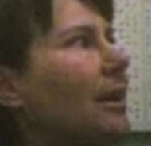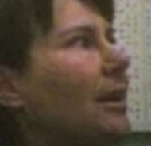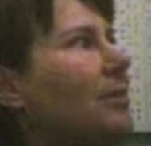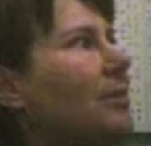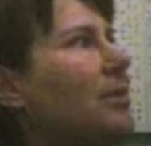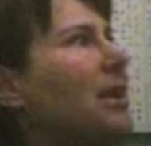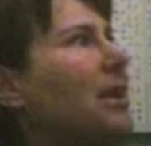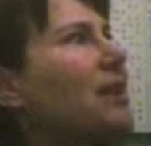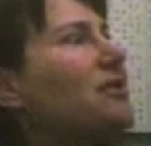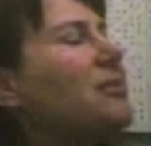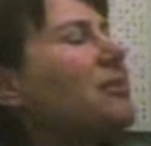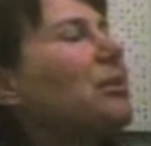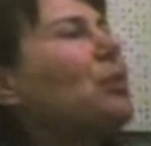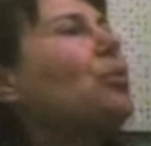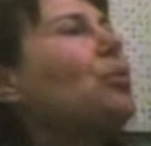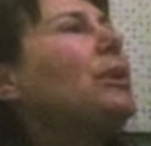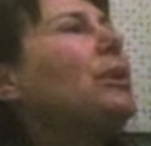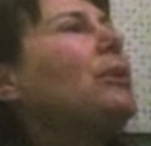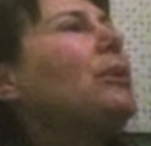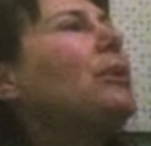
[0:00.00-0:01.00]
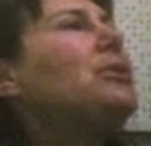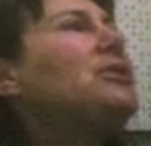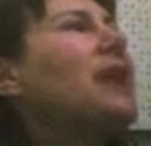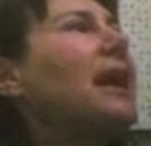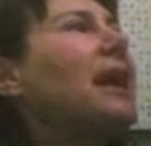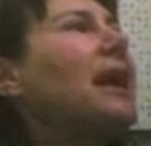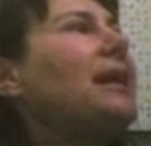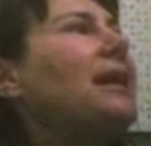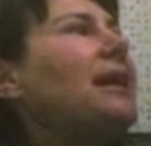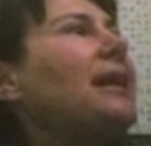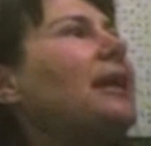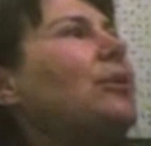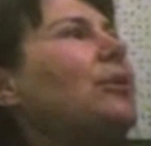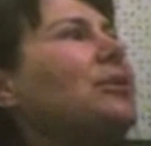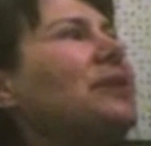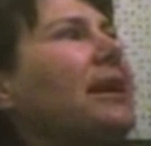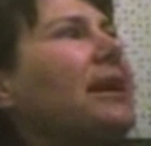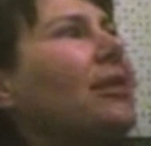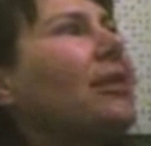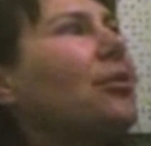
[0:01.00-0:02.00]
because I mean, we would date. He would
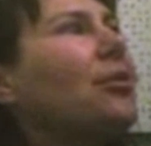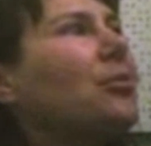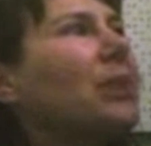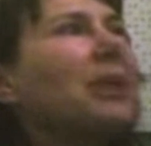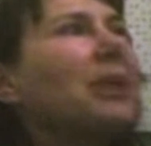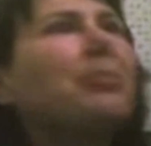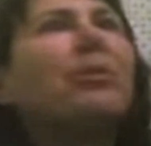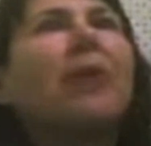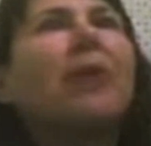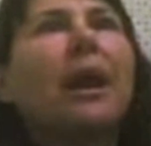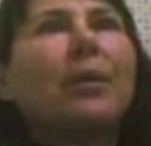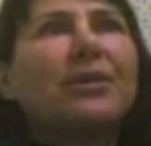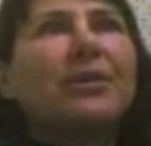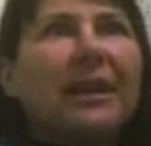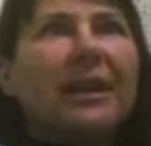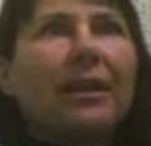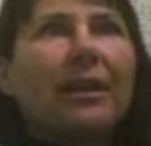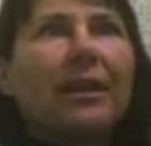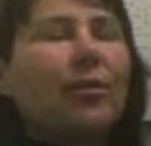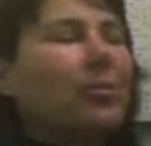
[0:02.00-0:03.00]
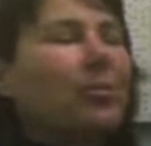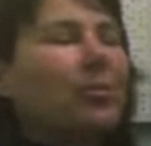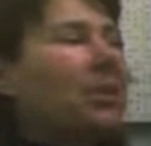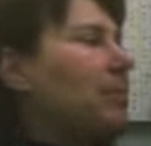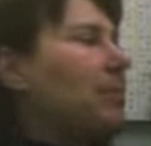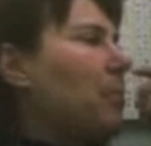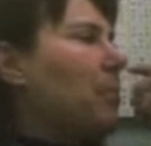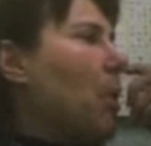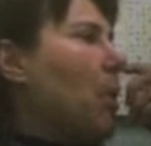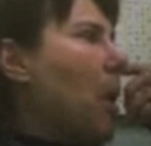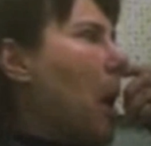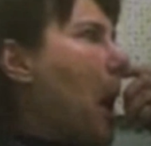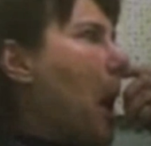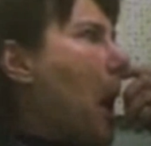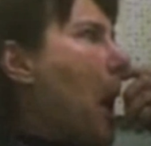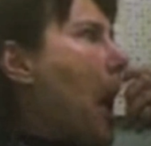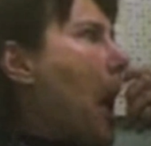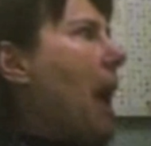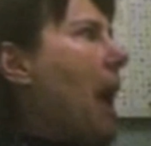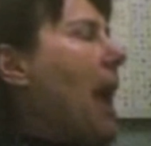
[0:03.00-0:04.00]
date other people. I would date other people,
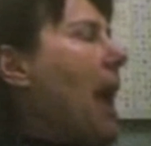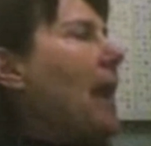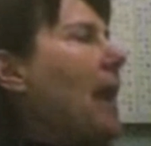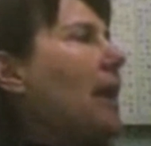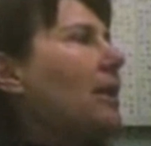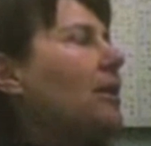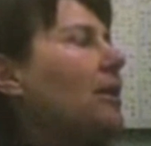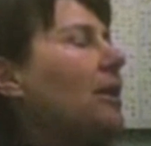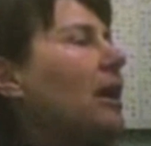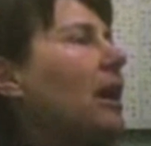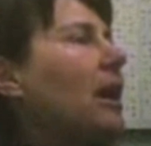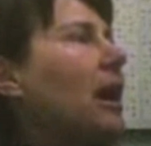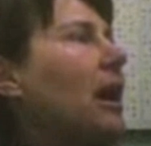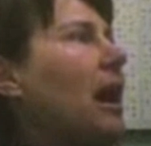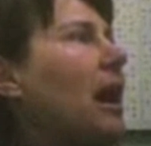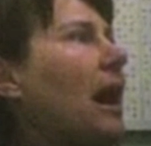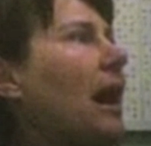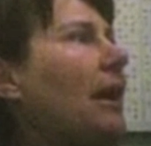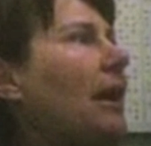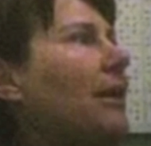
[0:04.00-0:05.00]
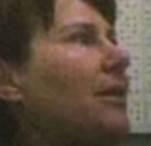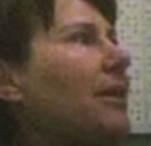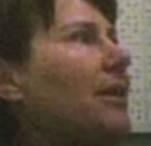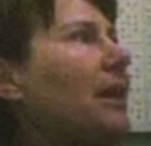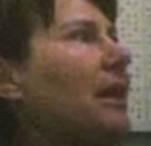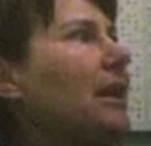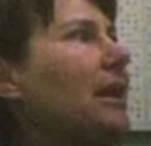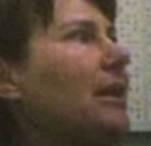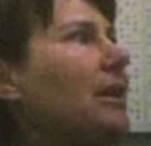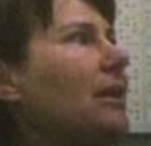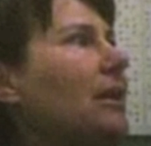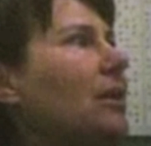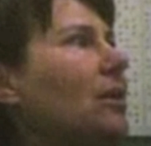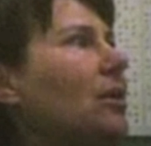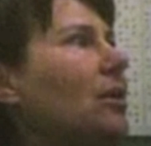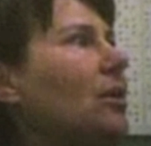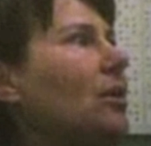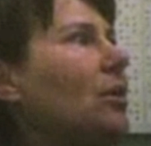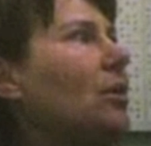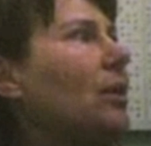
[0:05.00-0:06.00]
and I think, you
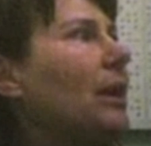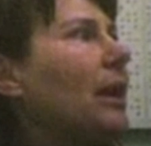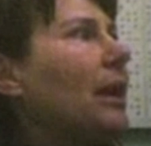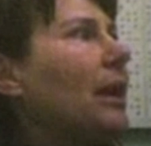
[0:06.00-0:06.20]
know,